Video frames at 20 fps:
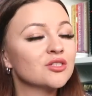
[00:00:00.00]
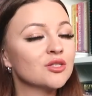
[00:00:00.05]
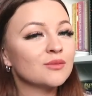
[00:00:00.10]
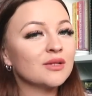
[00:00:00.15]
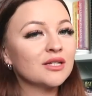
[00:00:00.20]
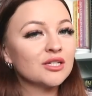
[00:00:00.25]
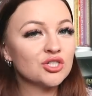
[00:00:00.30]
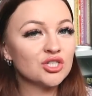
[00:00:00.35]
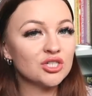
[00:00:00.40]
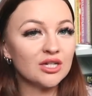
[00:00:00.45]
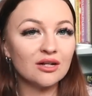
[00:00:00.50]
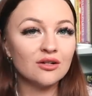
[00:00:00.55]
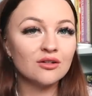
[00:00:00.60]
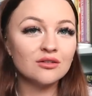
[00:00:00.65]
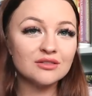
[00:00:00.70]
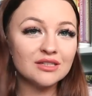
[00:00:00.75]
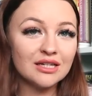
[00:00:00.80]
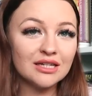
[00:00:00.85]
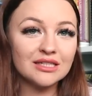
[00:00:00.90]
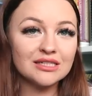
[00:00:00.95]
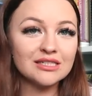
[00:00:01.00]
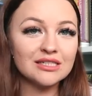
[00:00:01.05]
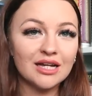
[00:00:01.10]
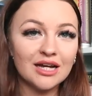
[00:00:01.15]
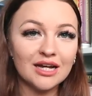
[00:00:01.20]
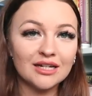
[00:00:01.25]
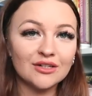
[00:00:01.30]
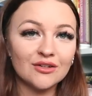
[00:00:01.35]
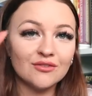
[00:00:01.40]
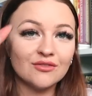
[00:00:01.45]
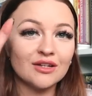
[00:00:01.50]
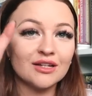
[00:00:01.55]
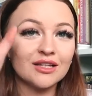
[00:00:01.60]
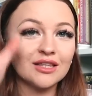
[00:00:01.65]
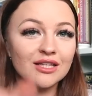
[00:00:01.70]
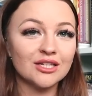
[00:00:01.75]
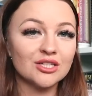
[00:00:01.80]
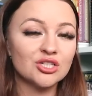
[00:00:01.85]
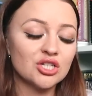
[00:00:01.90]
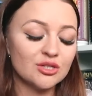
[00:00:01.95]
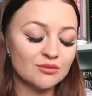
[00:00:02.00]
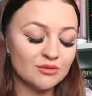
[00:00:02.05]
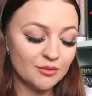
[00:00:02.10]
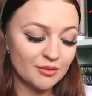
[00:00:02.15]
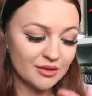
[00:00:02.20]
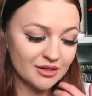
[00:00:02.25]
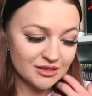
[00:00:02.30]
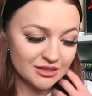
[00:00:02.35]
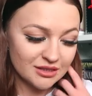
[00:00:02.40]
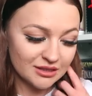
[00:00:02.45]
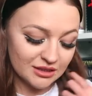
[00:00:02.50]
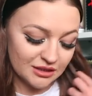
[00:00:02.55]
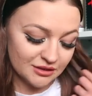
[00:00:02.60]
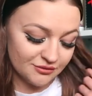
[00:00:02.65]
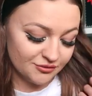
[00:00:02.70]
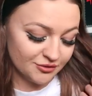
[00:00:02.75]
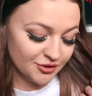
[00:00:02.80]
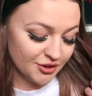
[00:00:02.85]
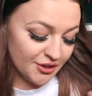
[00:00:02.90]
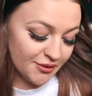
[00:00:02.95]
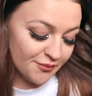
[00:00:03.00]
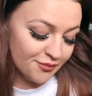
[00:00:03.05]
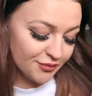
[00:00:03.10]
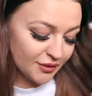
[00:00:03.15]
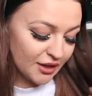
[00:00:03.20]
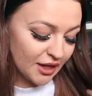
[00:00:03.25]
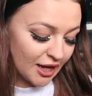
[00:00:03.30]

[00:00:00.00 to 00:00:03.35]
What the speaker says: some like shelves either side of like the chimney breast in the living room.